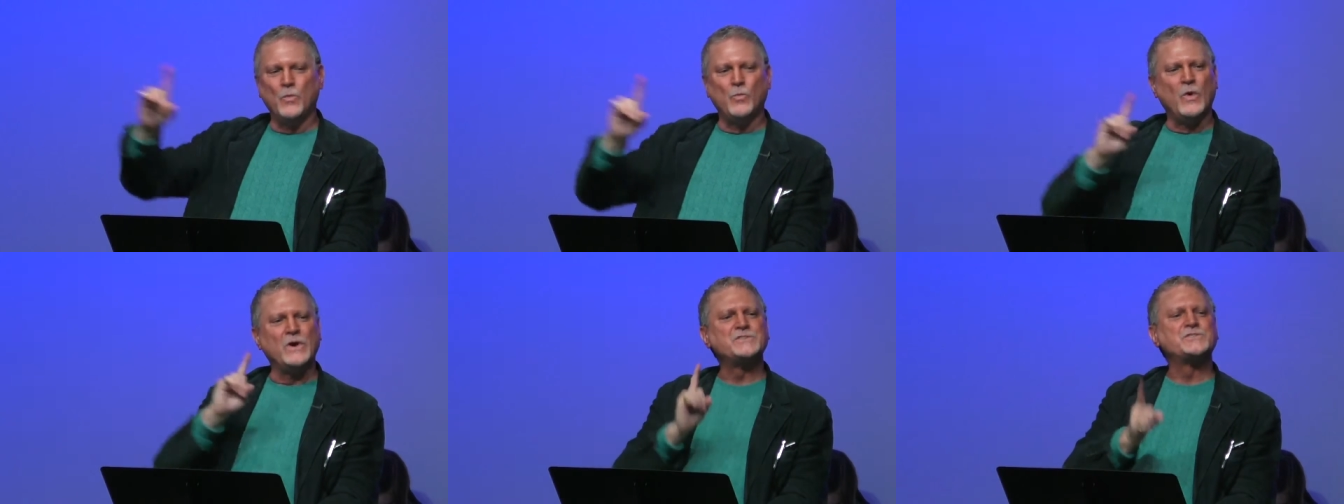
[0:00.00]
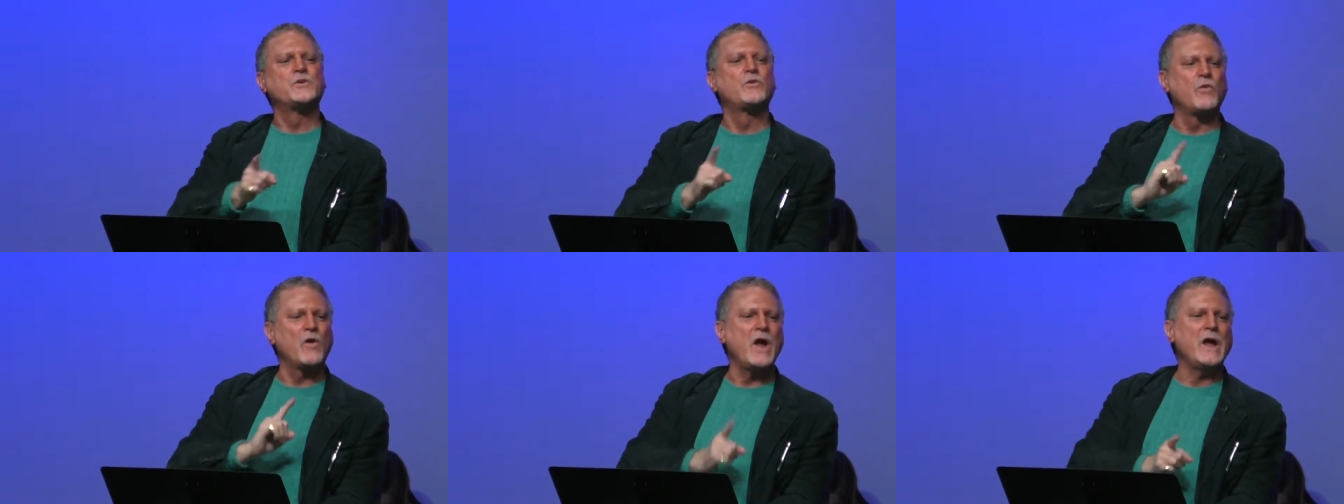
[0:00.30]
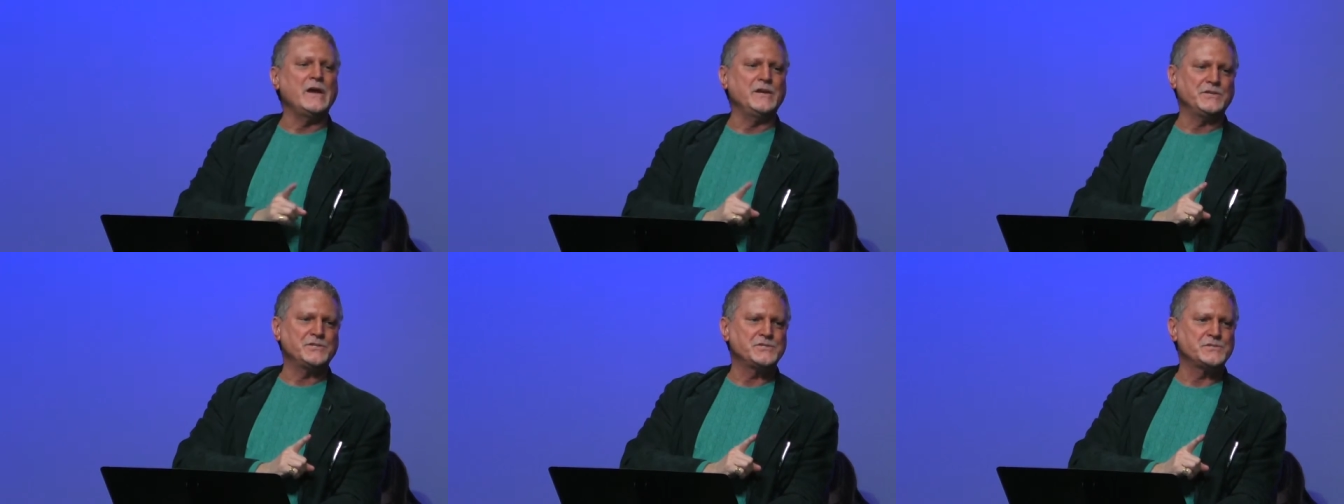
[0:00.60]
What's
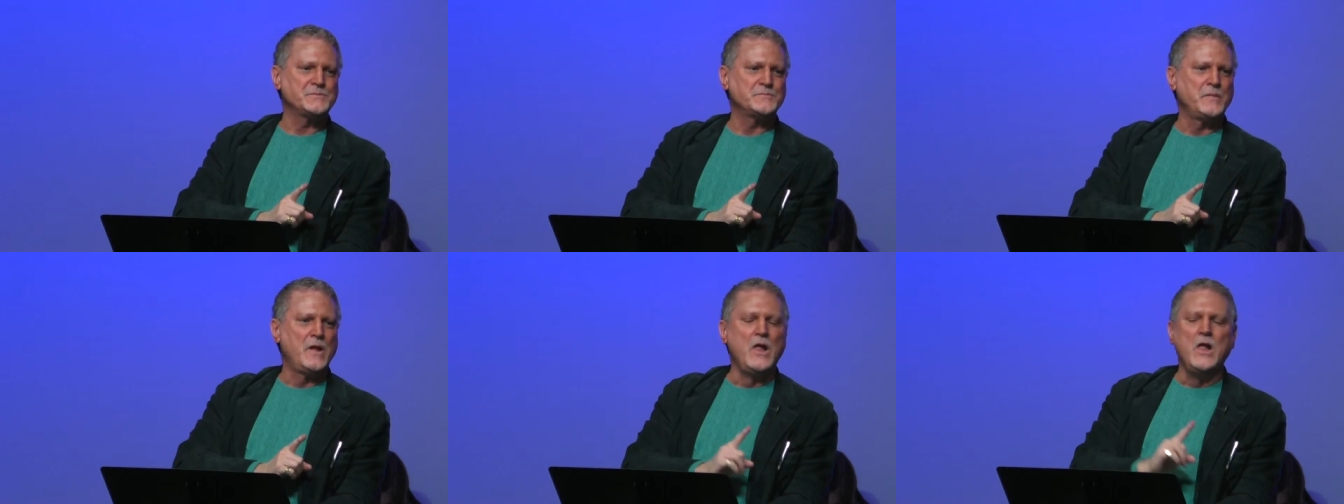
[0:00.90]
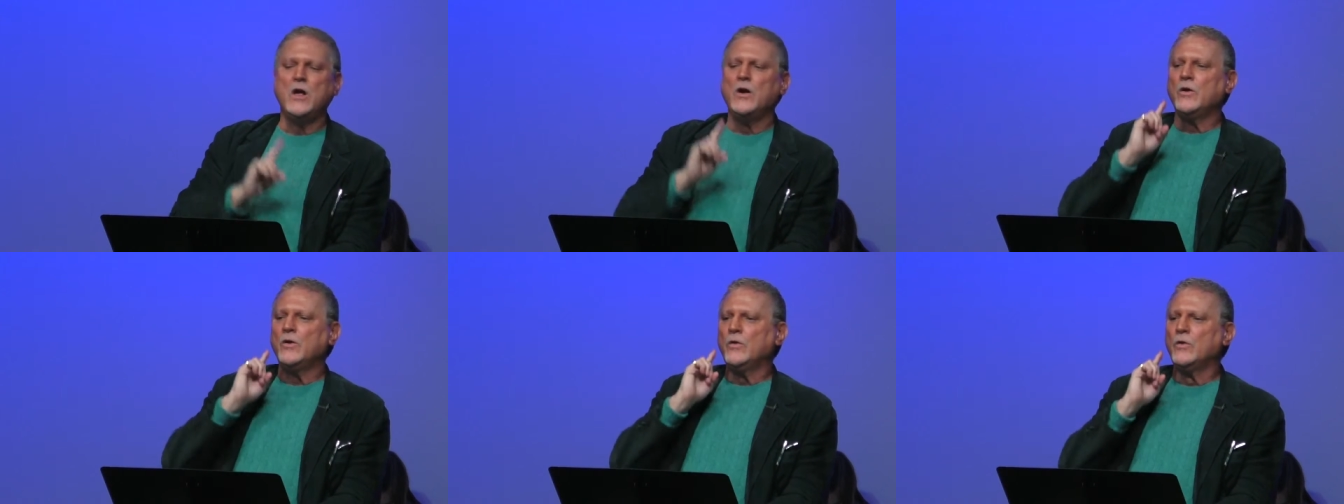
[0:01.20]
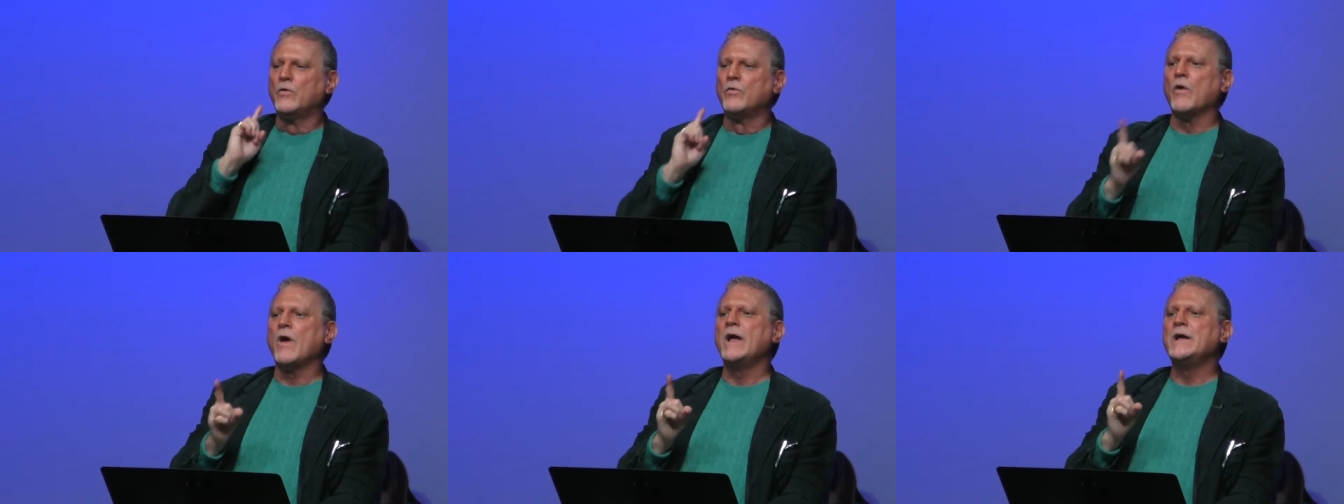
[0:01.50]
grace?
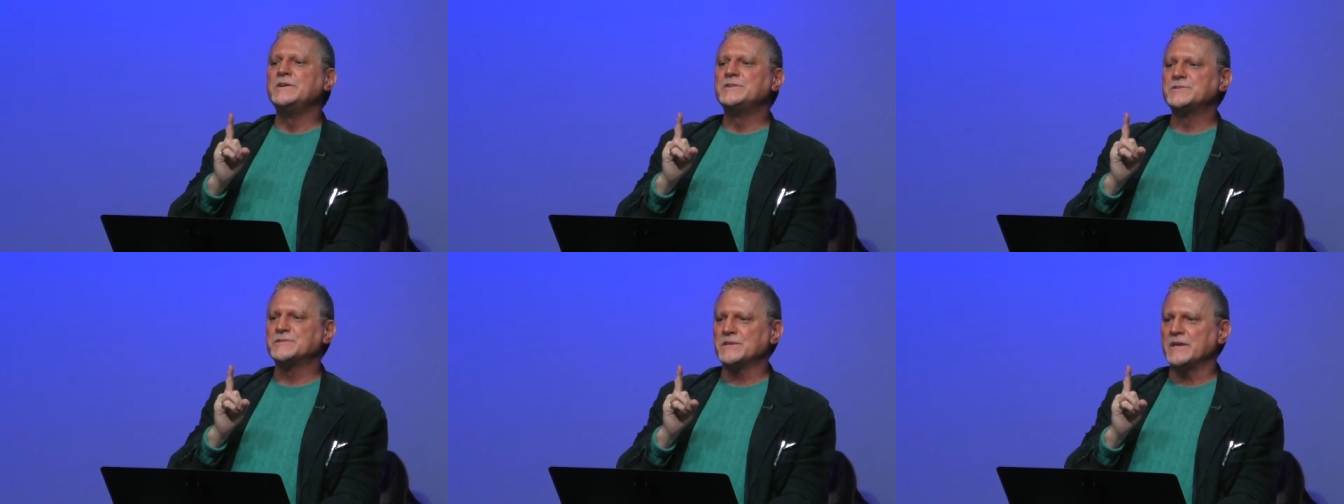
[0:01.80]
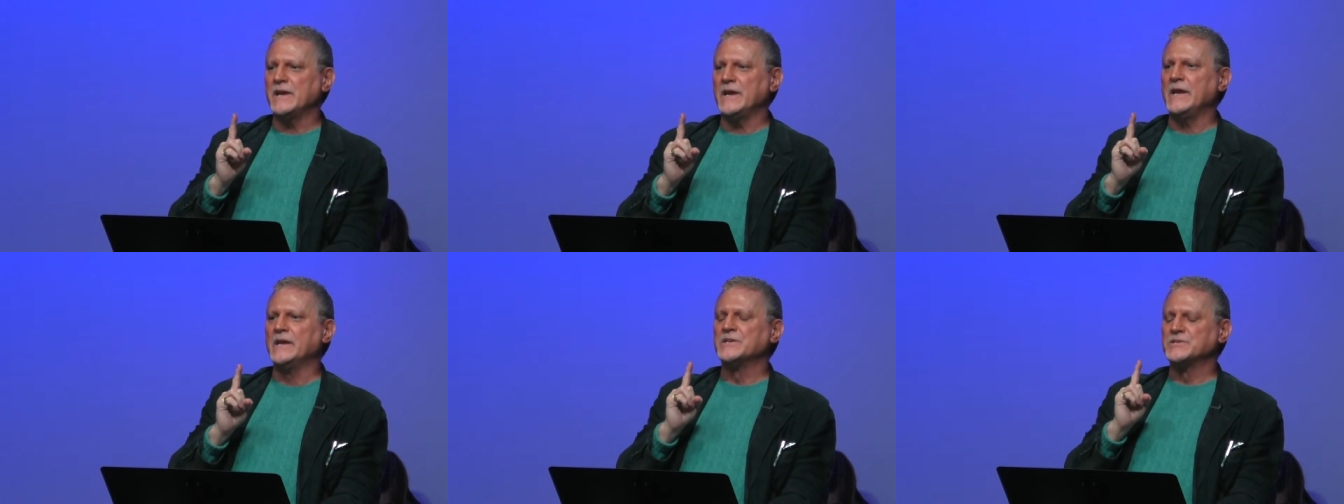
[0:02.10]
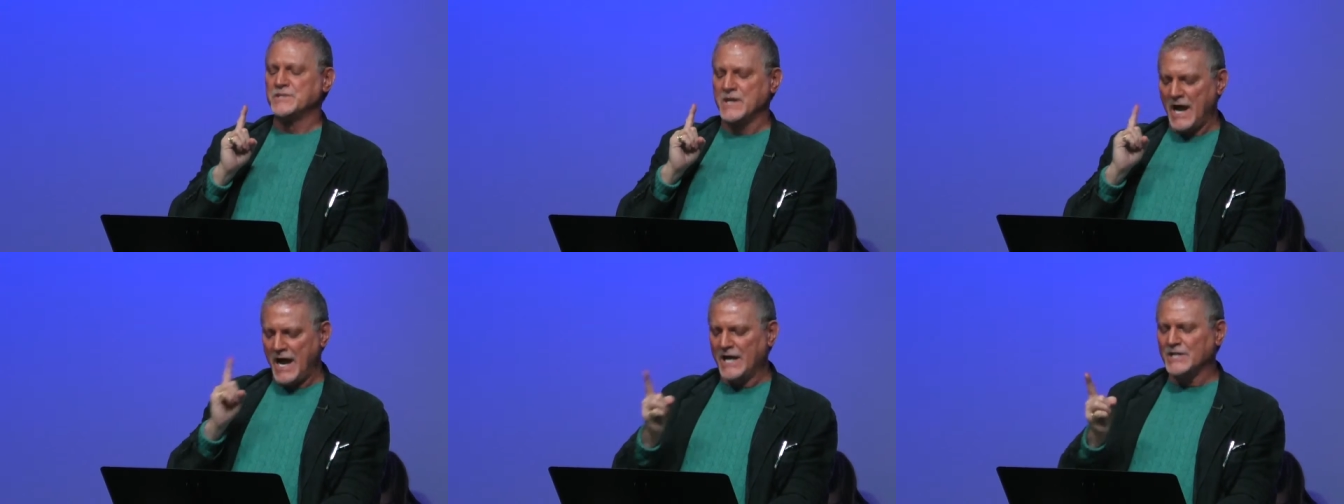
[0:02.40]
Grace
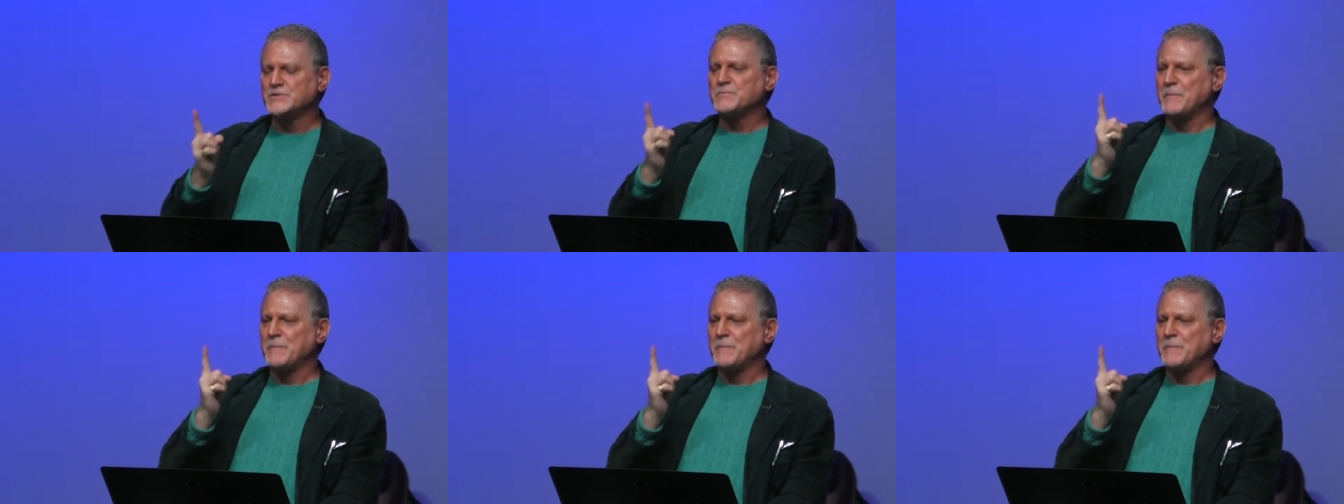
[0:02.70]
is God's